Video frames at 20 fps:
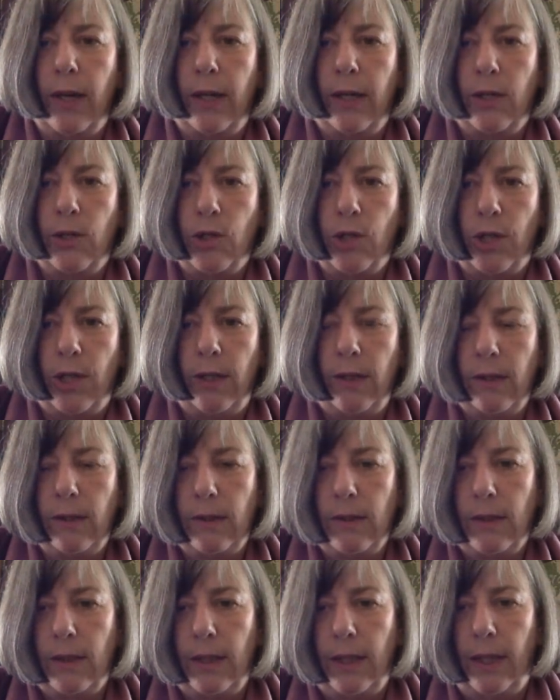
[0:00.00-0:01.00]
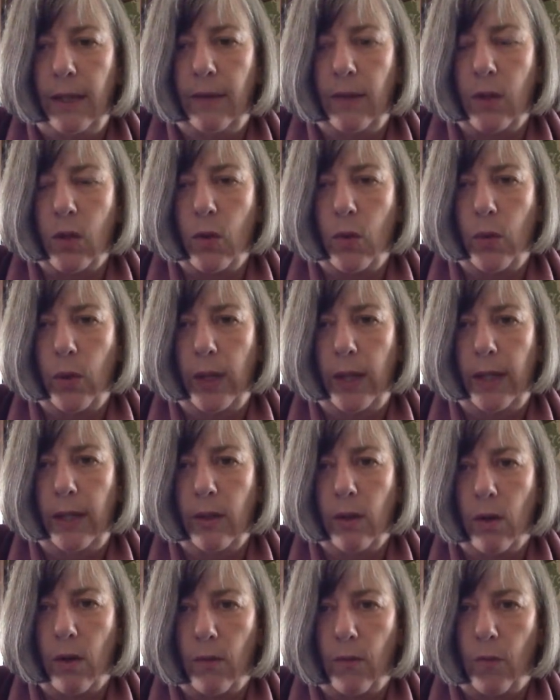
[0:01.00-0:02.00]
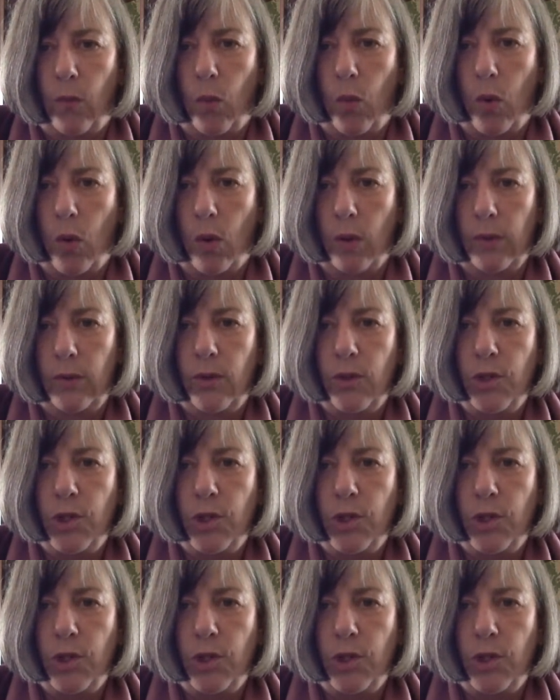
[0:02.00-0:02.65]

energy in the Queen of Wands.